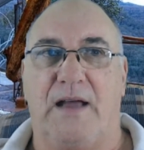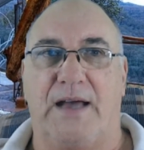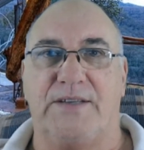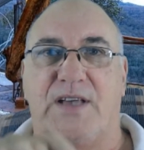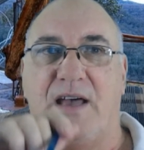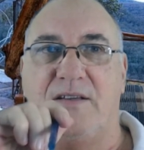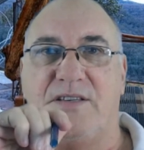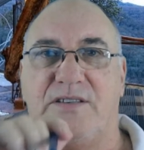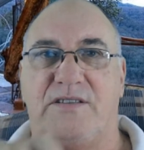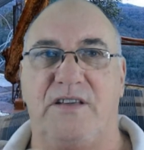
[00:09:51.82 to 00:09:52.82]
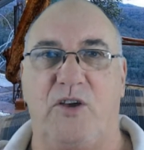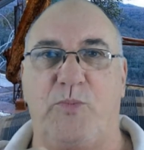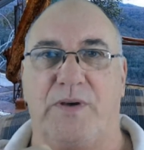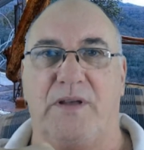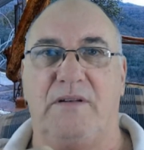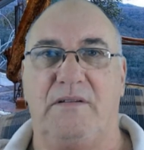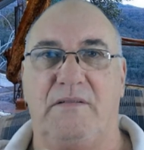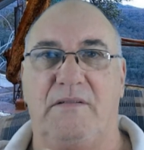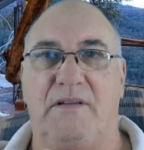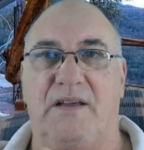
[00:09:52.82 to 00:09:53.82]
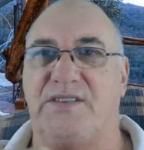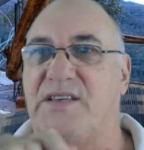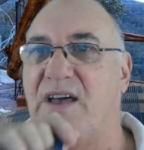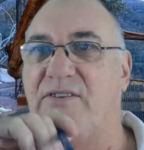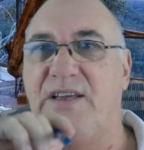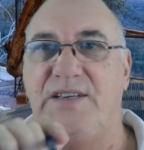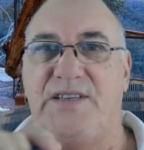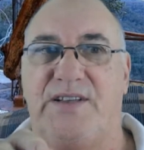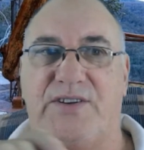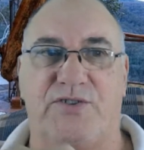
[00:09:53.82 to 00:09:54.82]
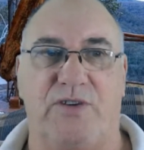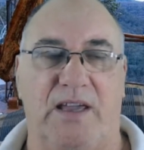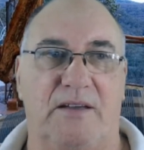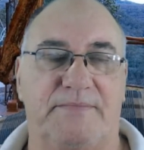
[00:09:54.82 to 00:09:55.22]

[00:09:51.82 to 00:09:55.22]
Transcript: are so stupid, You're so easy to trick.